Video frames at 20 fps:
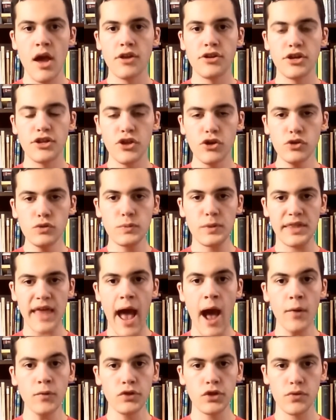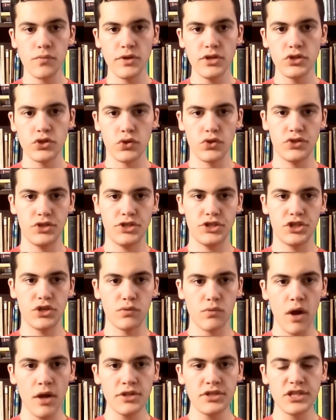to those without the resources to
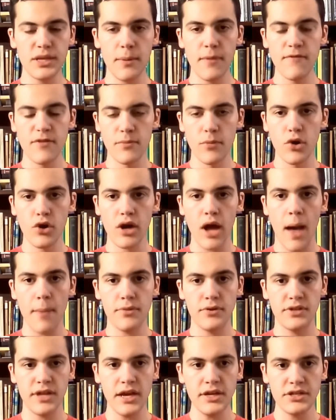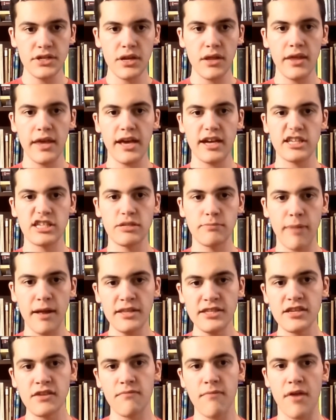run some of the more computationally
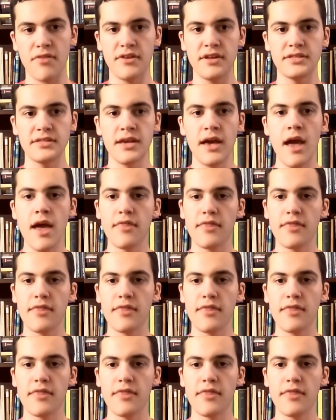expensive methods